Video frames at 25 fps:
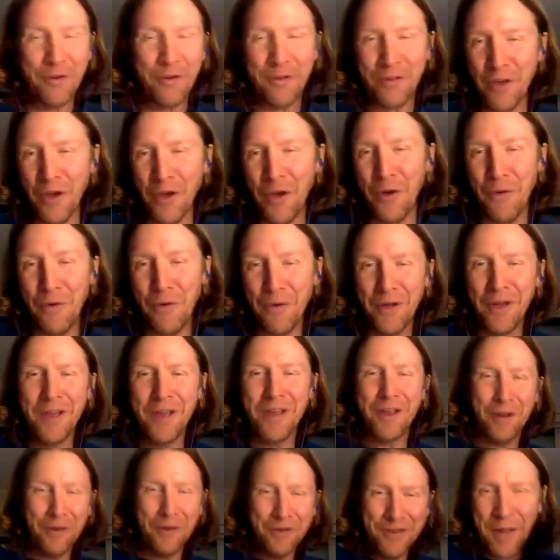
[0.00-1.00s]
So,
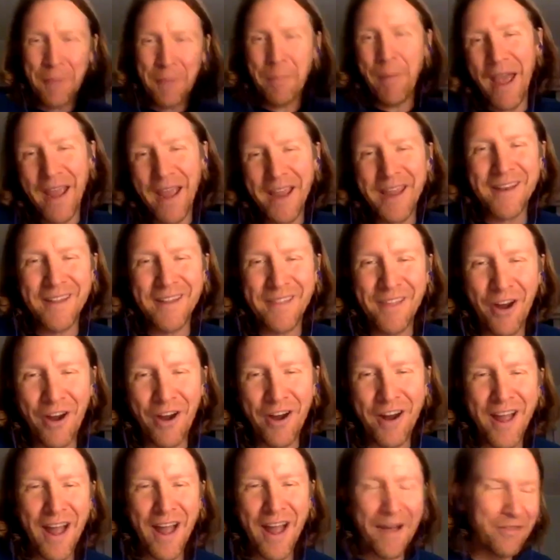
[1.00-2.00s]
dig back into the
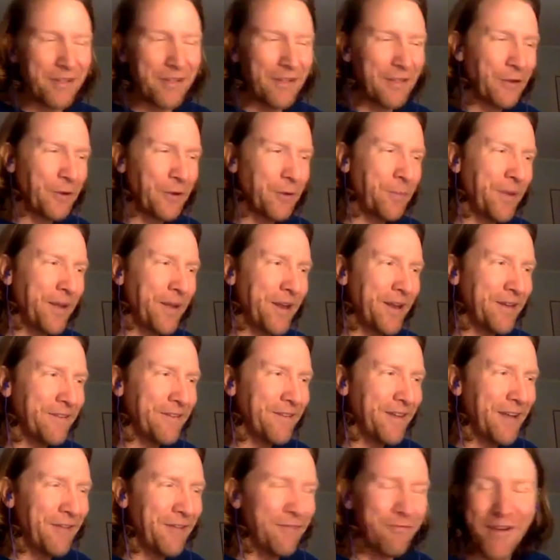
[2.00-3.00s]
archives a little bit
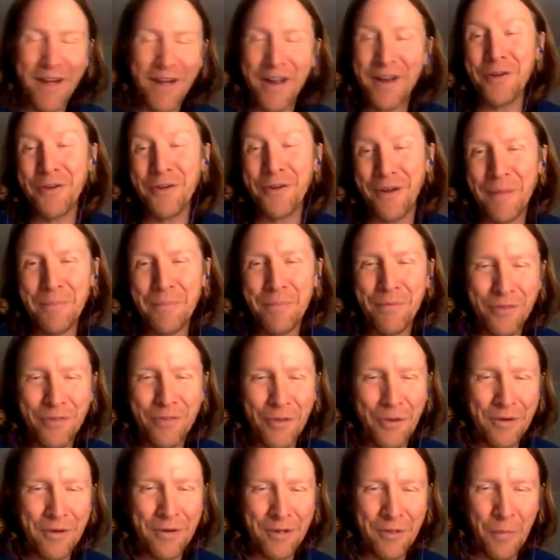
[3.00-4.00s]
and find her
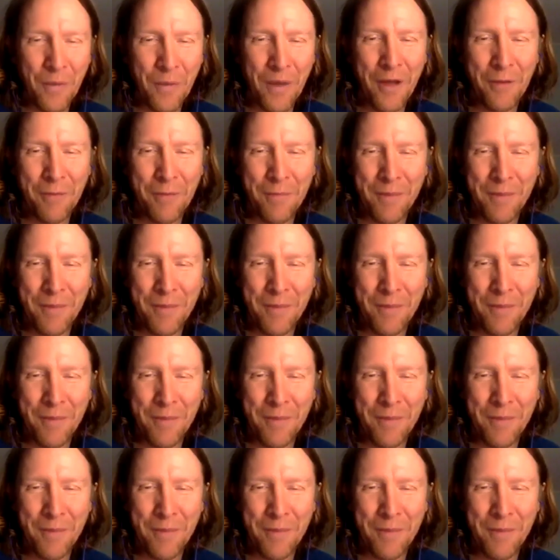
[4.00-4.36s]
episode as well,